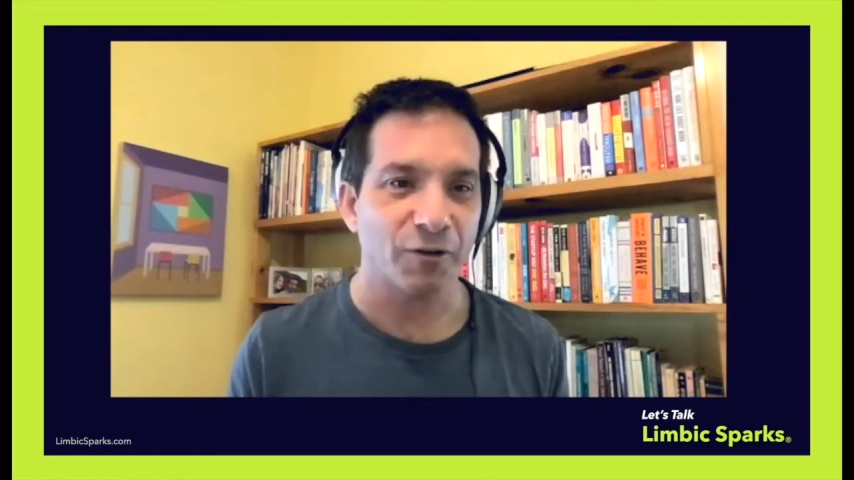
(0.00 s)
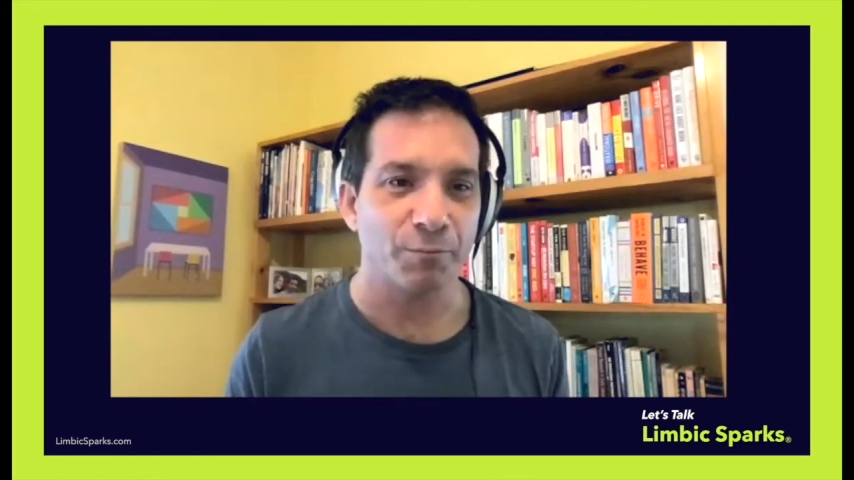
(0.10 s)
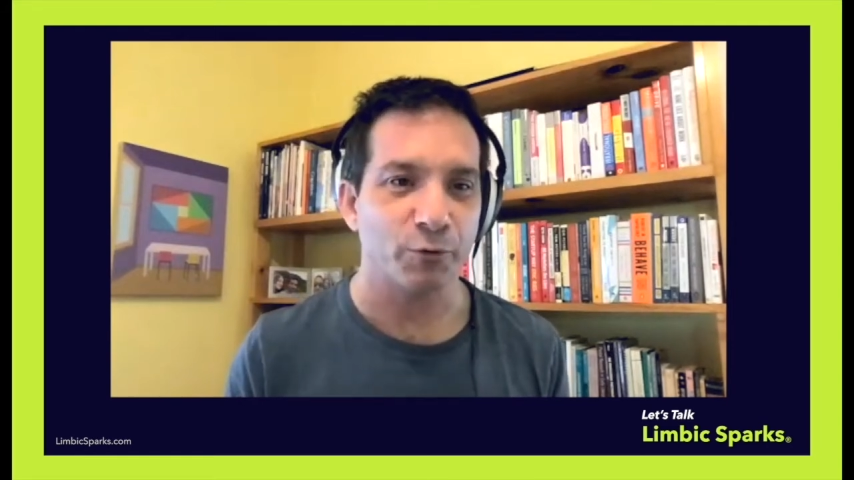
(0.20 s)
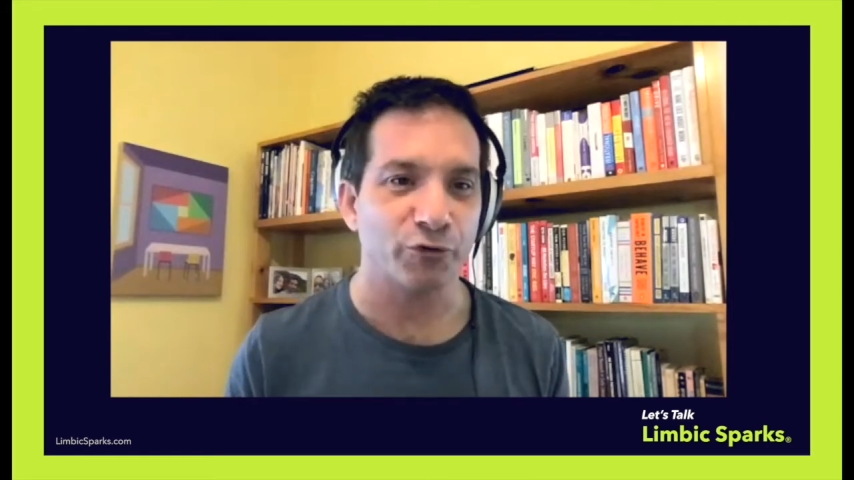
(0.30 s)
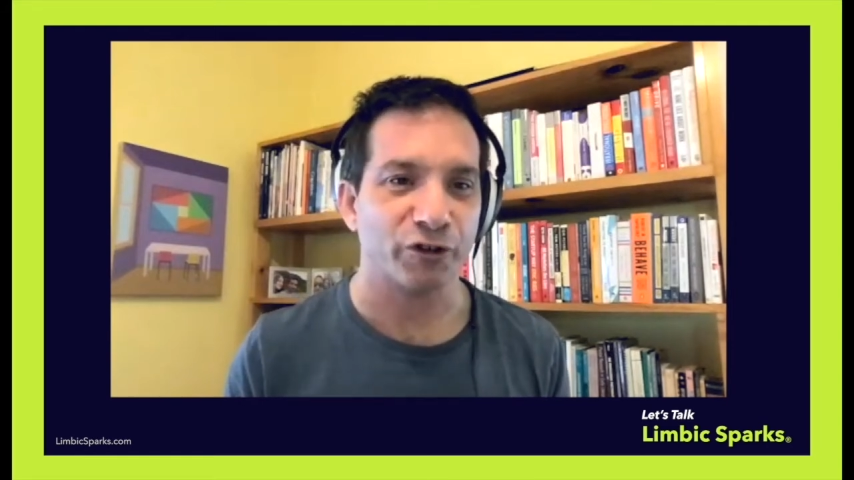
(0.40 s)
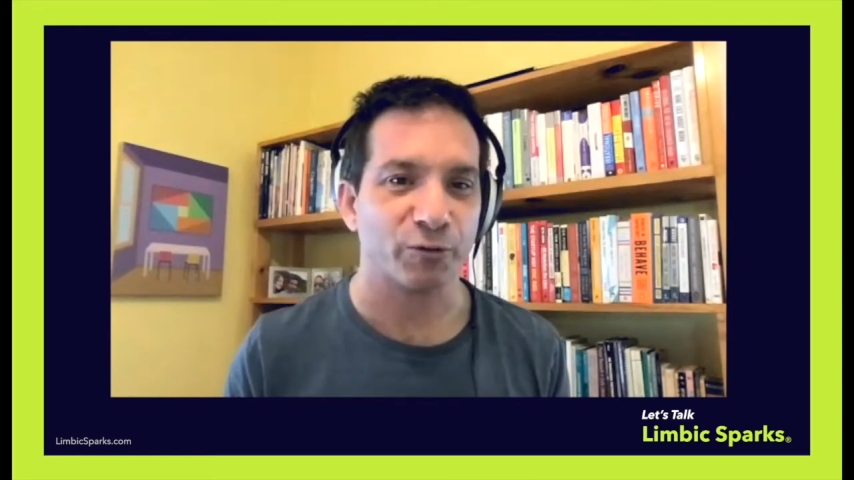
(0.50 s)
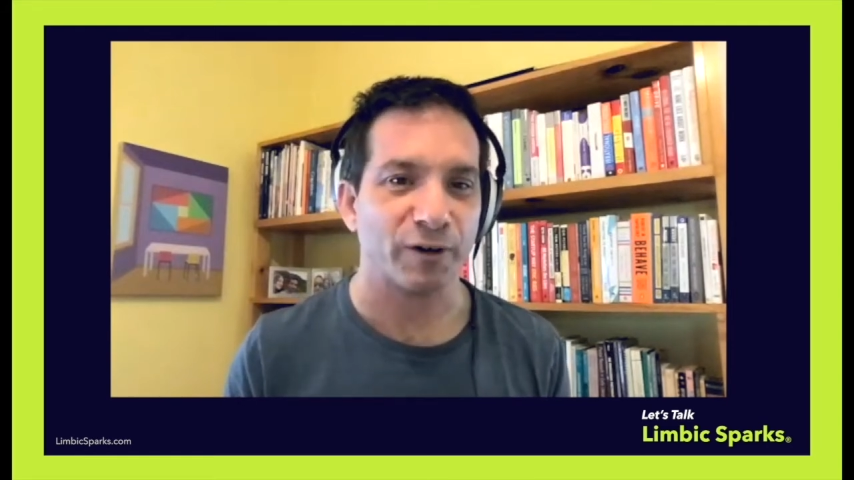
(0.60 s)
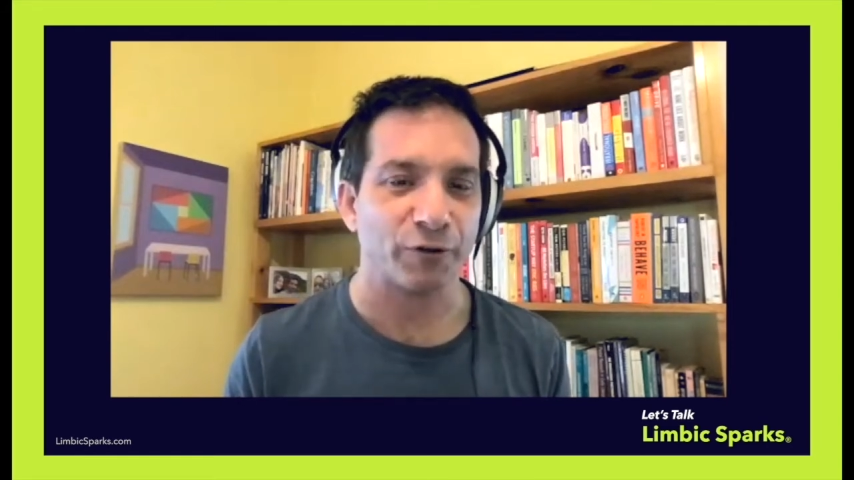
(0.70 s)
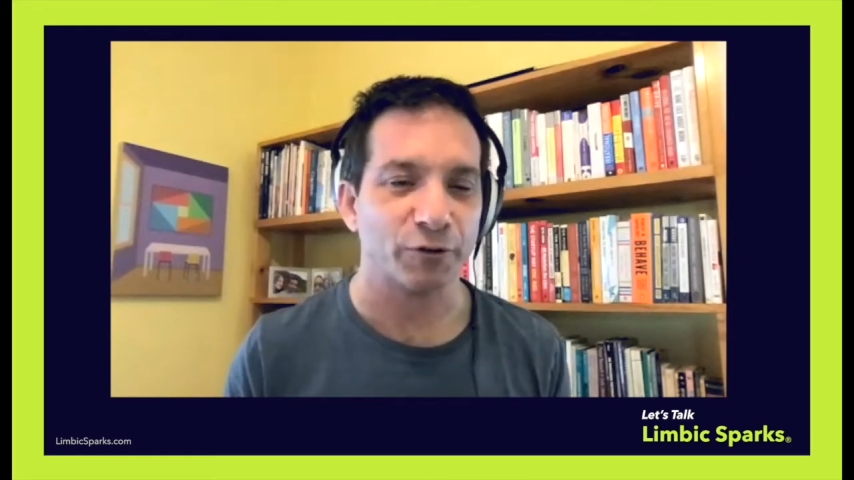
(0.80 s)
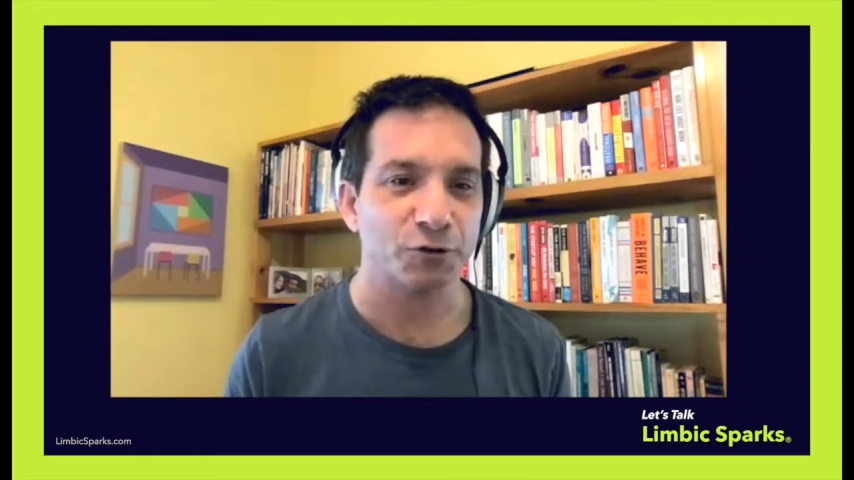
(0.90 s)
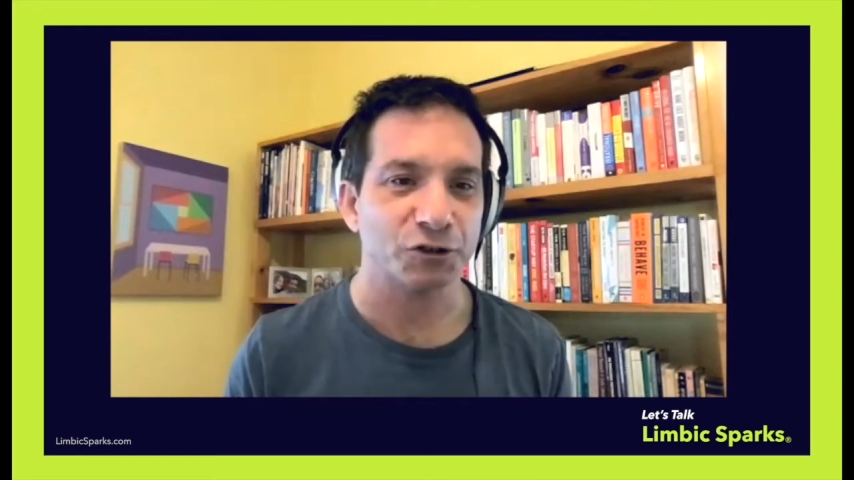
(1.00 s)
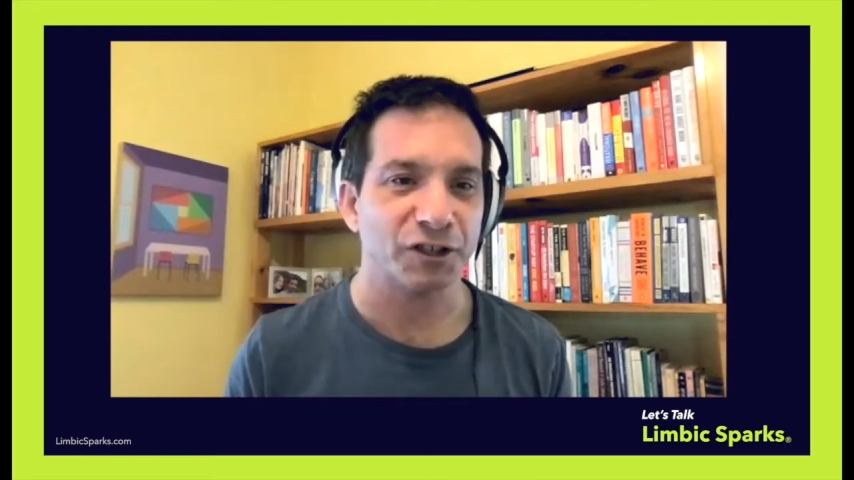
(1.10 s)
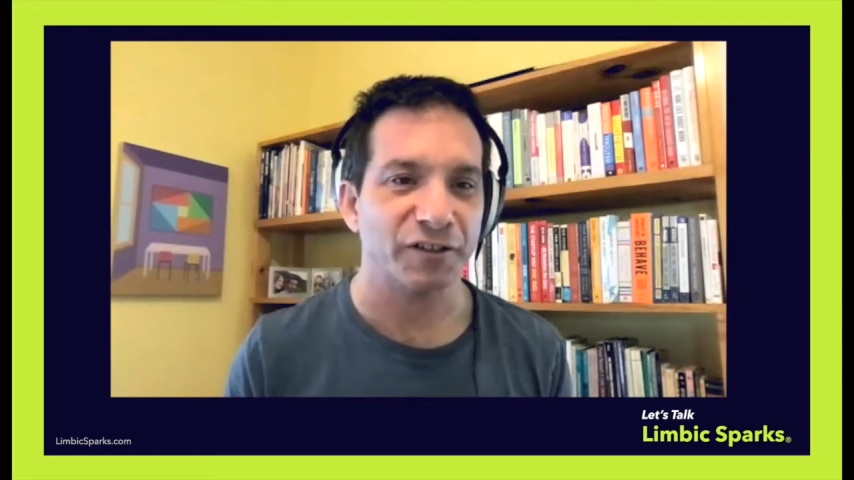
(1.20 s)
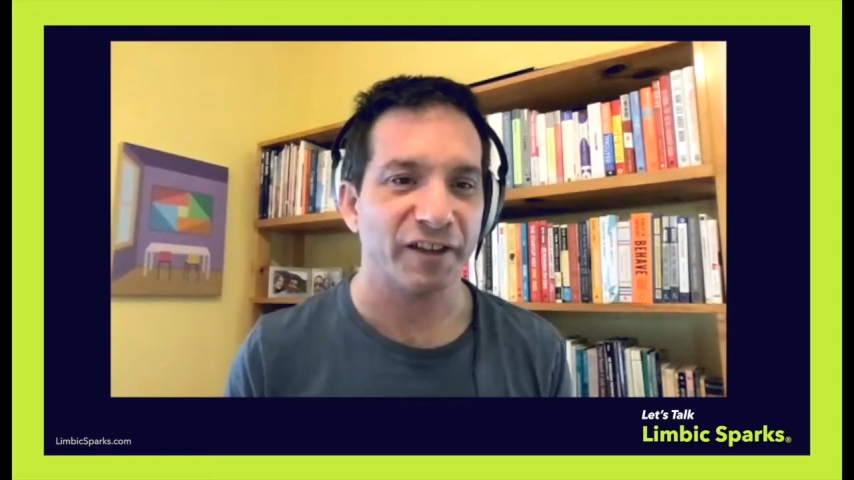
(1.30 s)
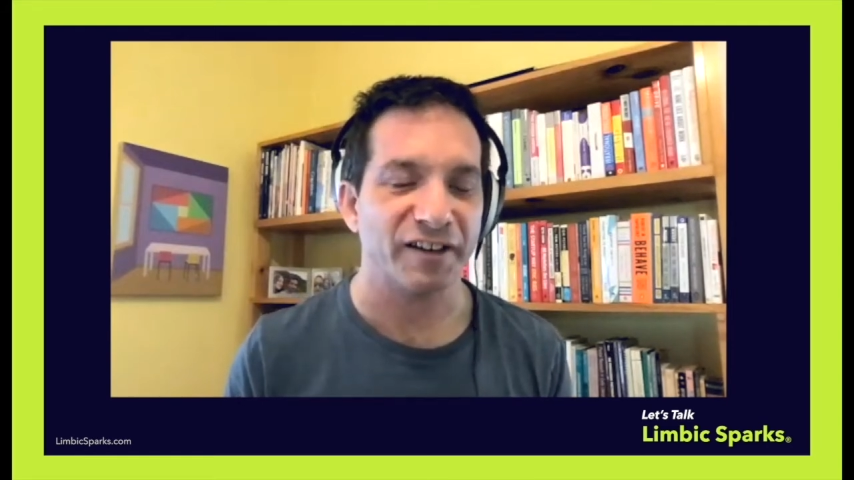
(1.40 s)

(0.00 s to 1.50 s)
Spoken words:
music revolution that